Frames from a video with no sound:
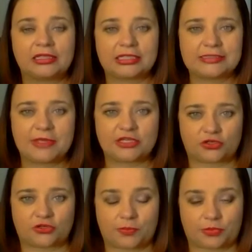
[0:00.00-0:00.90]
Let's make
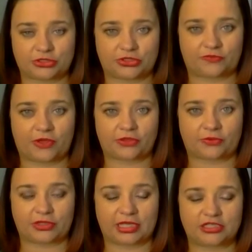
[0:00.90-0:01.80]
sure they preserve all their
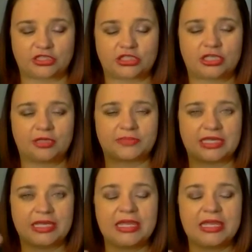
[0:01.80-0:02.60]
relationships,